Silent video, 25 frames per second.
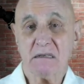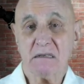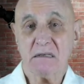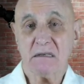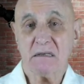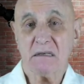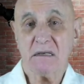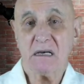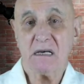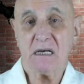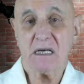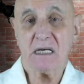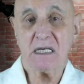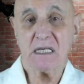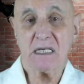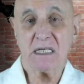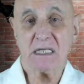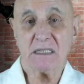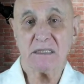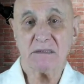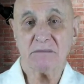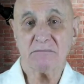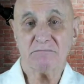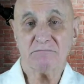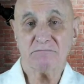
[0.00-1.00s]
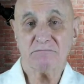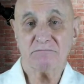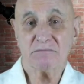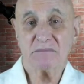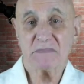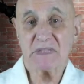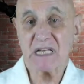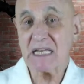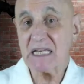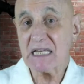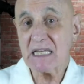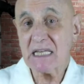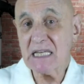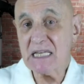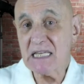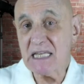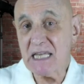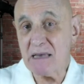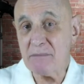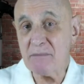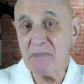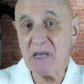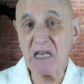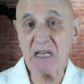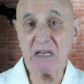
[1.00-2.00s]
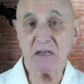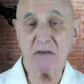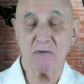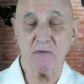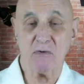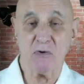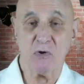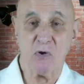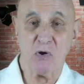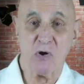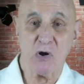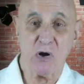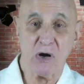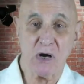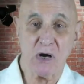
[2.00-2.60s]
gimmick or